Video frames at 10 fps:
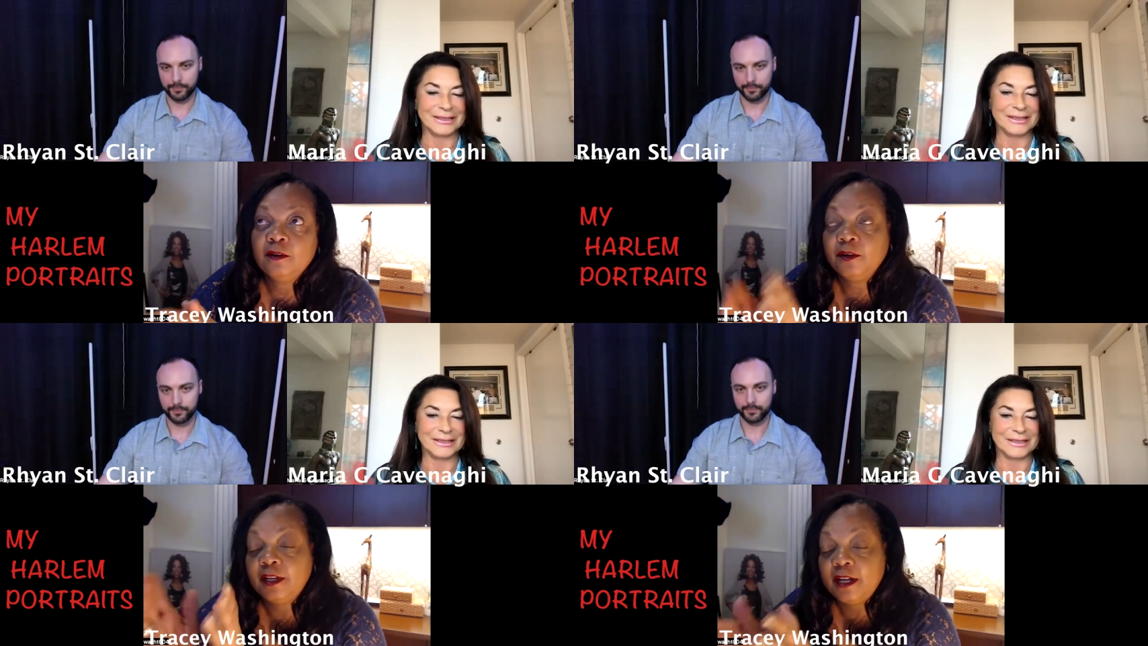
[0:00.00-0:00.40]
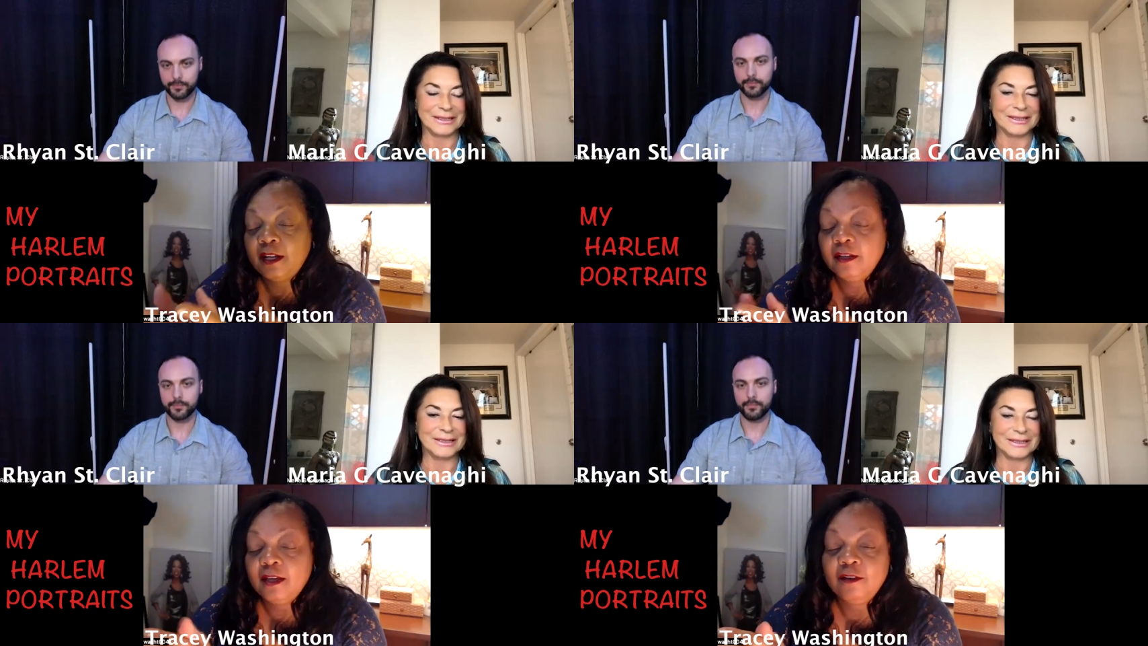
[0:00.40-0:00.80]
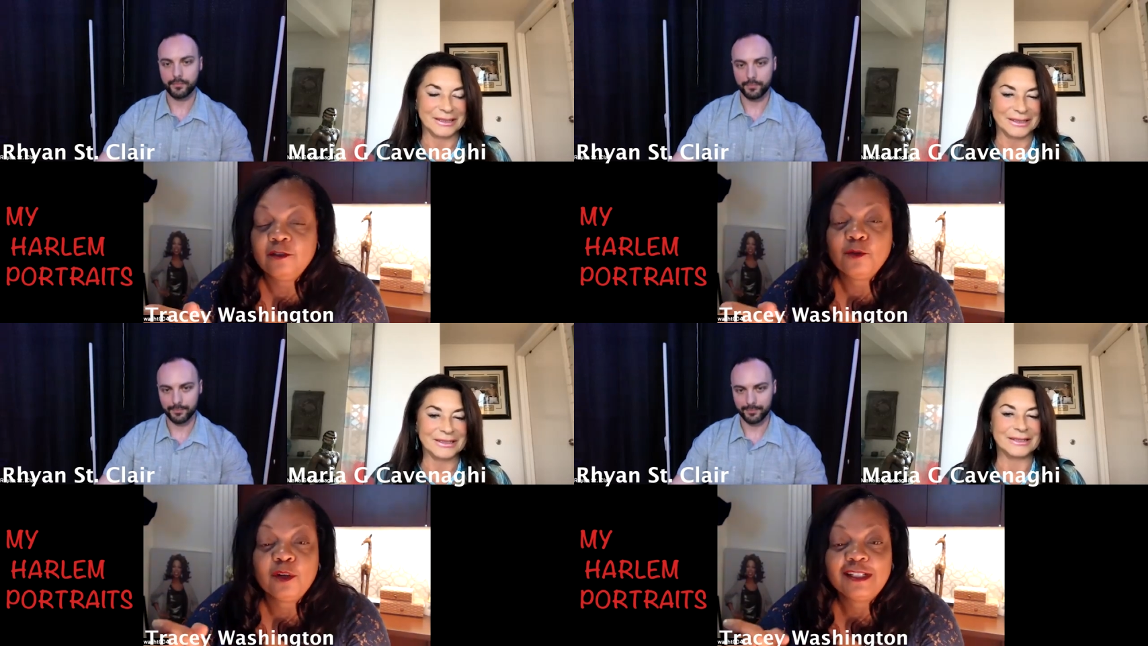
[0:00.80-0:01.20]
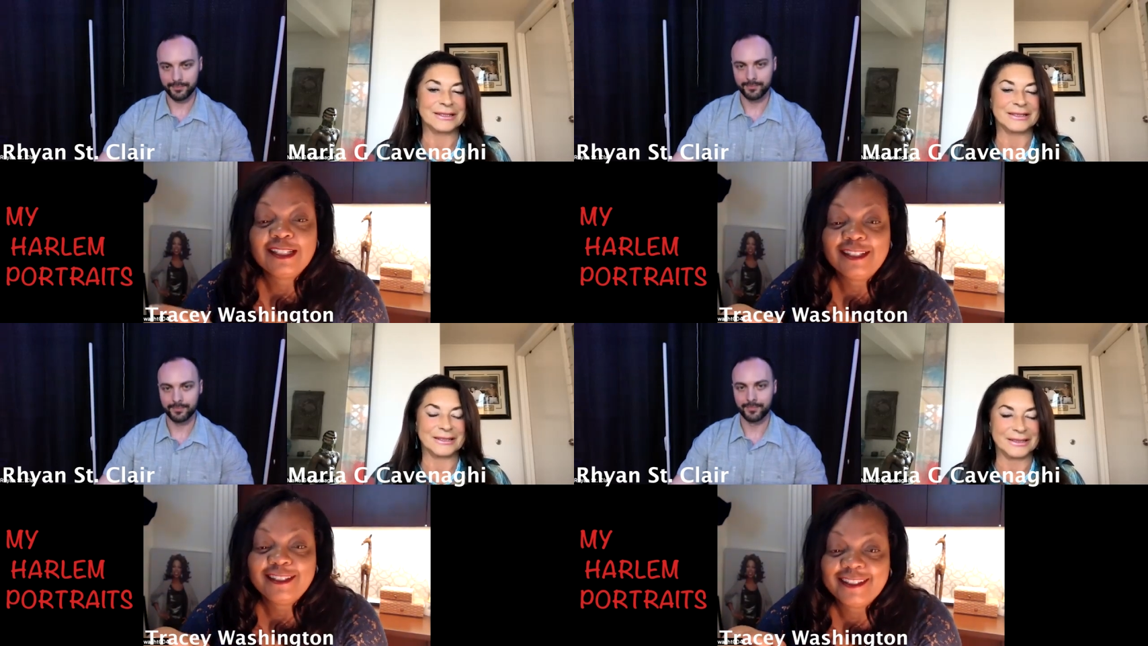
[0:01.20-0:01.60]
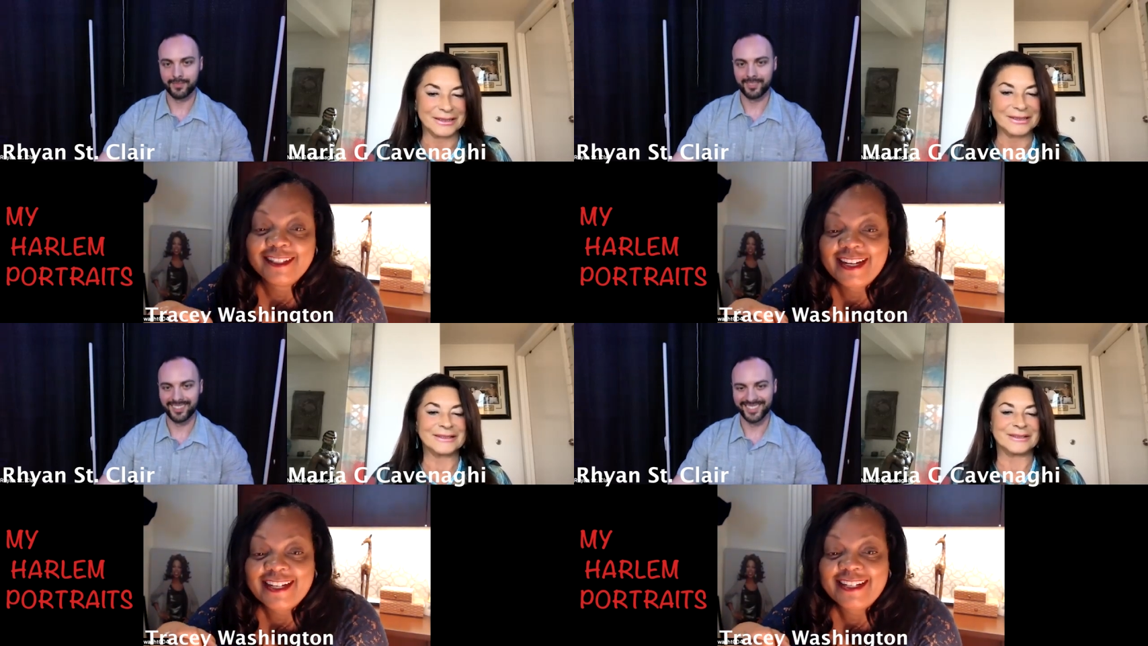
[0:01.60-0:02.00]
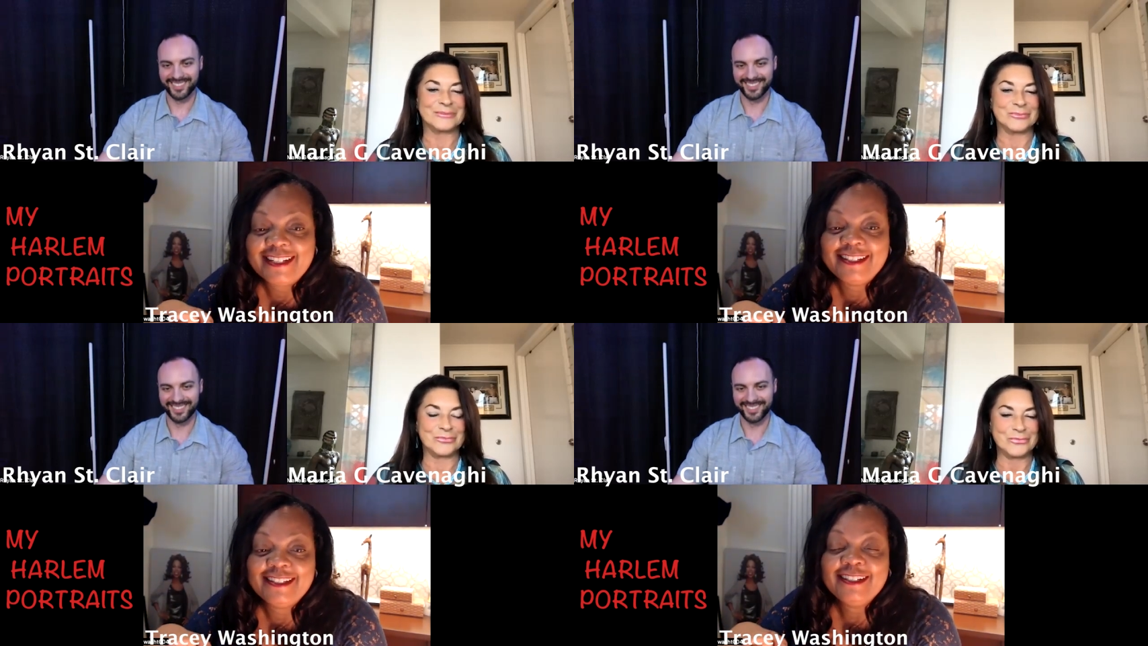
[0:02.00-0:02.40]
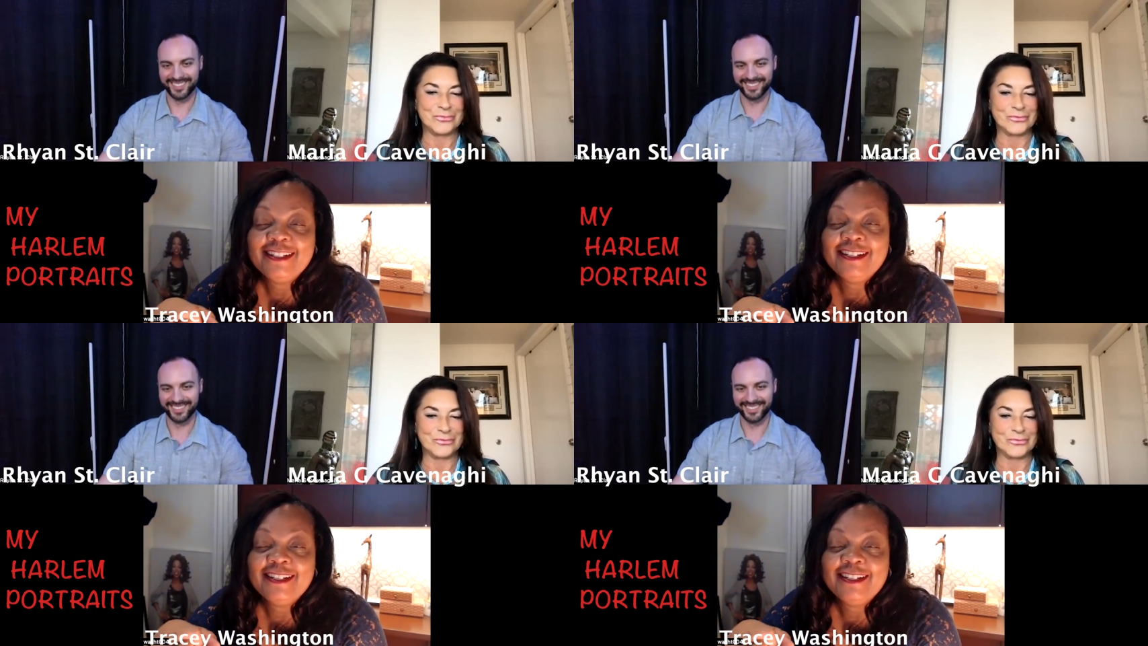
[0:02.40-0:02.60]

Speaker 1: or gala, however you want to say it. And